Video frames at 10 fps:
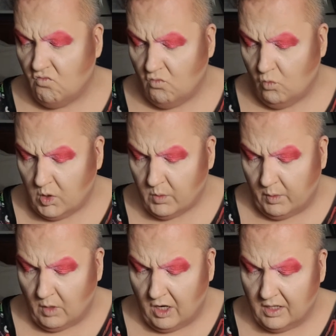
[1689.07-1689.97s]
What do I
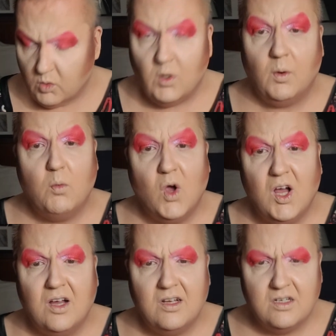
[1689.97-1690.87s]
want? What do I
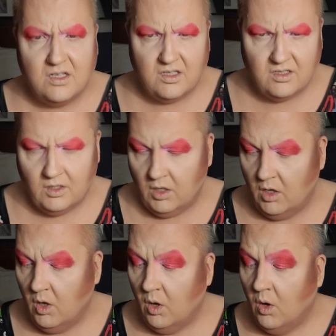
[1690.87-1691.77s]
want?
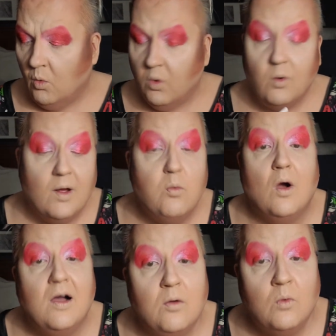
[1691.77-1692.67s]
What do I
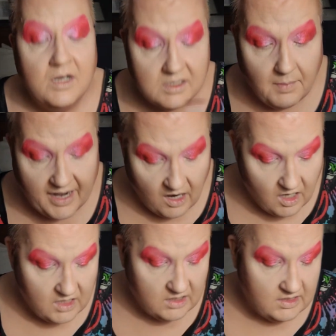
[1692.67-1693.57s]
want? What is my
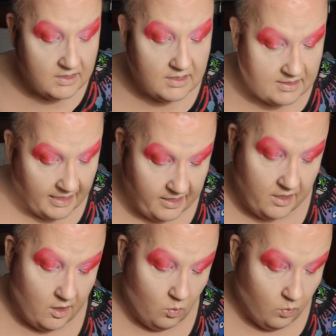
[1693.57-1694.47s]
heart's
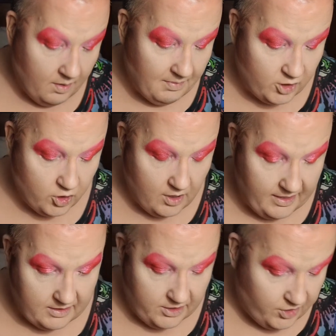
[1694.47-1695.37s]
desire? What am I trying
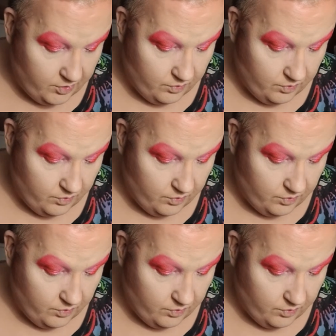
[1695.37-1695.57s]
to do?